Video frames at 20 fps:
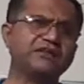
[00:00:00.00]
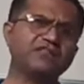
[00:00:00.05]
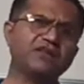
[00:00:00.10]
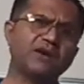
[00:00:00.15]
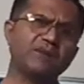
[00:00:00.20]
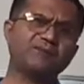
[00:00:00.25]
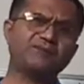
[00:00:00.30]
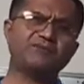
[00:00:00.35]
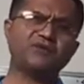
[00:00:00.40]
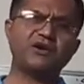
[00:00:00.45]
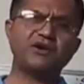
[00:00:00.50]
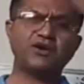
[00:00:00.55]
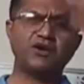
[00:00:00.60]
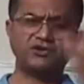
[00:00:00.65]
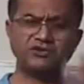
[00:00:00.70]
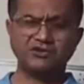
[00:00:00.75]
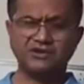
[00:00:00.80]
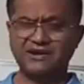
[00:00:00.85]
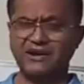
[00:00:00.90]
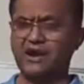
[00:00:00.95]
the upward or
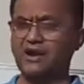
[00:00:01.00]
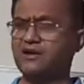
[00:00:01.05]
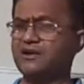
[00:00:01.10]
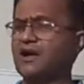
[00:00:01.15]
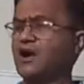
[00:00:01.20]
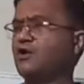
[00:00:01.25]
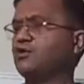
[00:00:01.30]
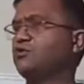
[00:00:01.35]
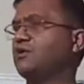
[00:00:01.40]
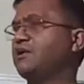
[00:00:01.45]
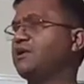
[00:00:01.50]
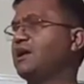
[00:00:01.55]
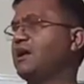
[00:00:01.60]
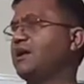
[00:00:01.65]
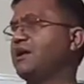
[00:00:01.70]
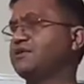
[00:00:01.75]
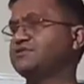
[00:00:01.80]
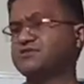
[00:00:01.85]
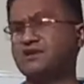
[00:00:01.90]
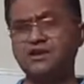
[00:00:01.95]
the downward
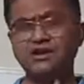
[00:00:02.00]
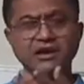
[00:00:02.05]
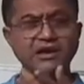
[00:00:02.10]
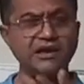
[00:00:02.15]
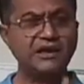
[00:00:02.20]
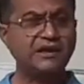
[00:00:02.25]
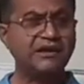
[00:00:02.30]
direction,